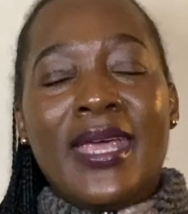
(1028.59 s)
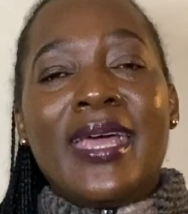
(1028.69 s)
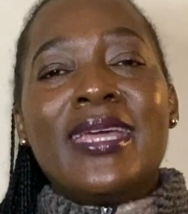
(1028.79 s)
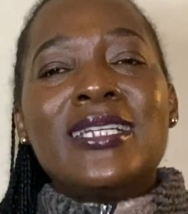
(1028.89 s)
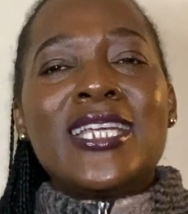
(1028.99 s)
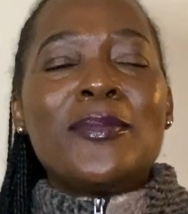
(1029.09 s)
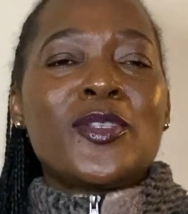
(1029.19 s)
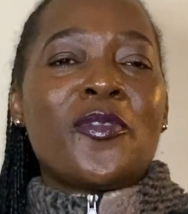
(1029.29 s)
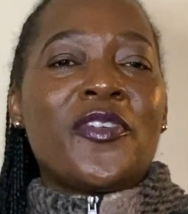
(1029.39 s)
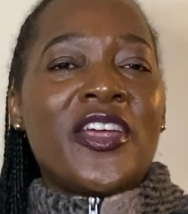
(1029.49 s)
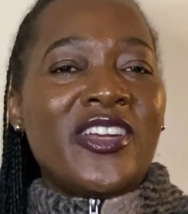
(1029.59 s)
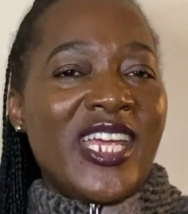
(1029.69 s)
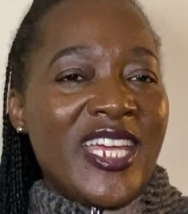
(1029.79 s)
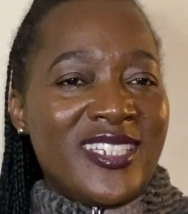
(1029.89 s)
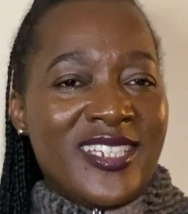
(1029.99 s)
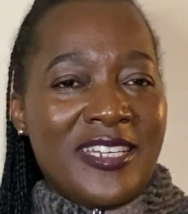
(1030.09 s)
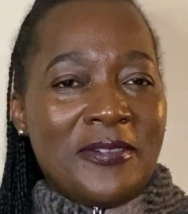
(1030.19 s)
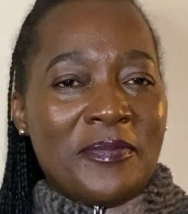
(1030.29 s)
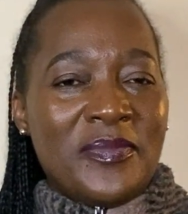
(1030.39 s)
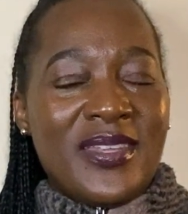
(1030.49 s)
In terms of variation,
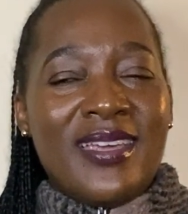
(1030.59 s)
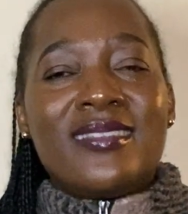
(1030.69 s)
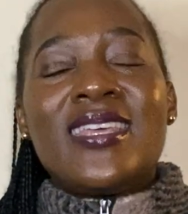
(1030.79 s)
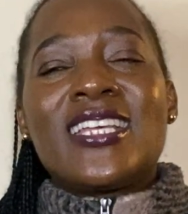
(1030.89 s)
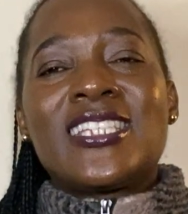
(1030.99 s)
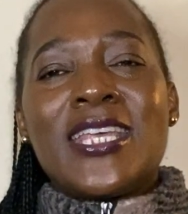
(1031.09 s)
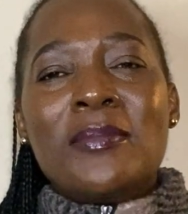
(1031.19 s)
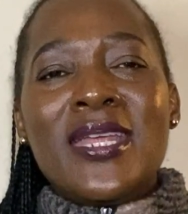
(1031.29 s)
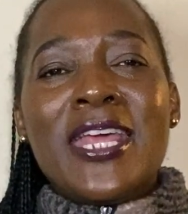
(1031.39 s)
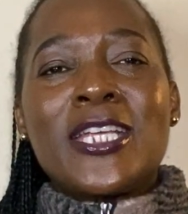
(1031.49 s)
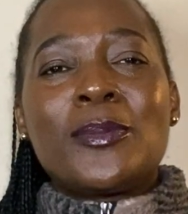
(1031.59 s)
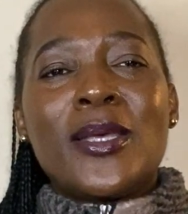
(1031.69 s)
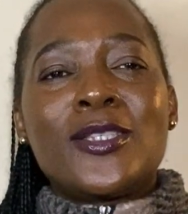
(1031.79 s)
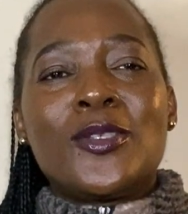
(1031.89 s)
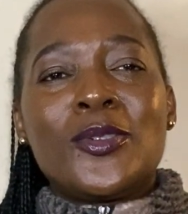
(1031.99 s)
the examiner expects you